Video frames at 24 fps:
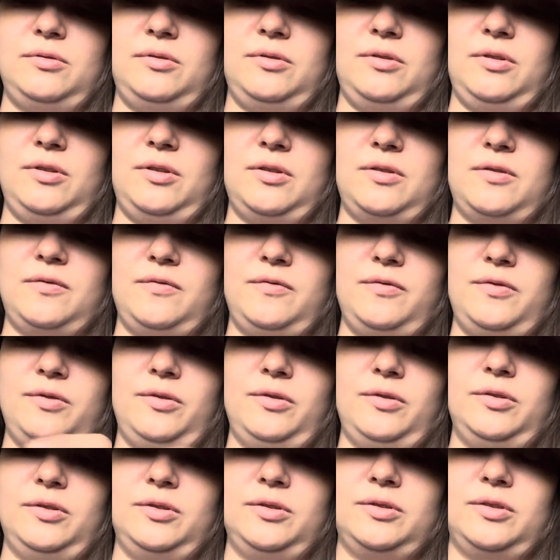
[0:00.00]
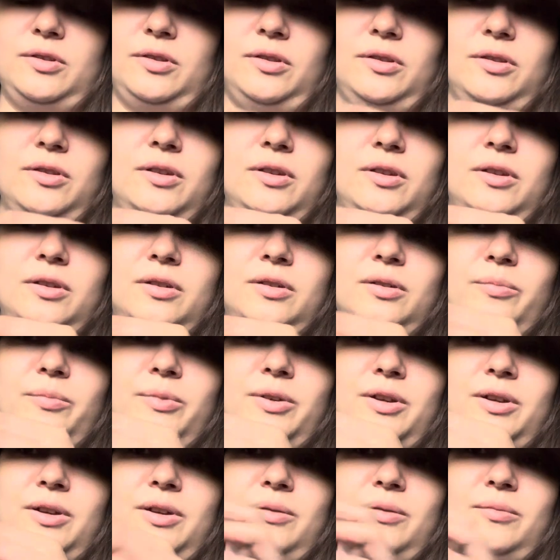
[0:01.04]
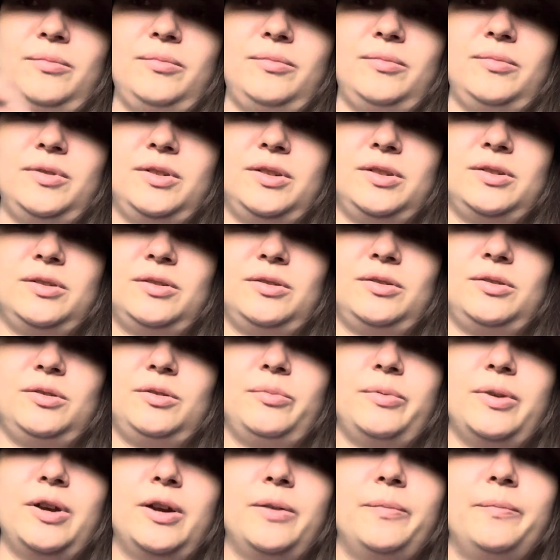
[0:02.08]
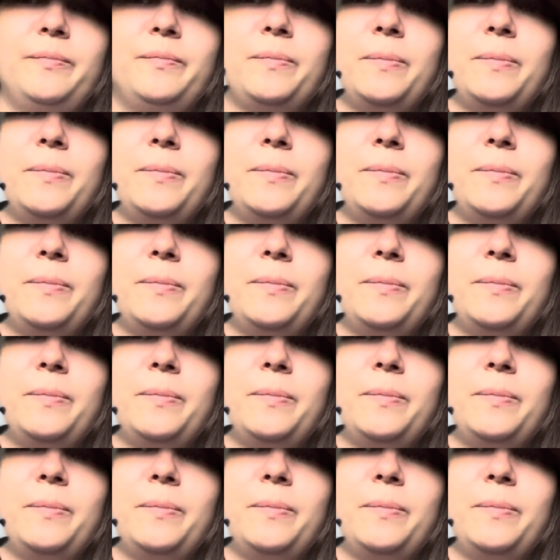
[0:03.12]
I think I can feel it just a little bit, but it's not too bad.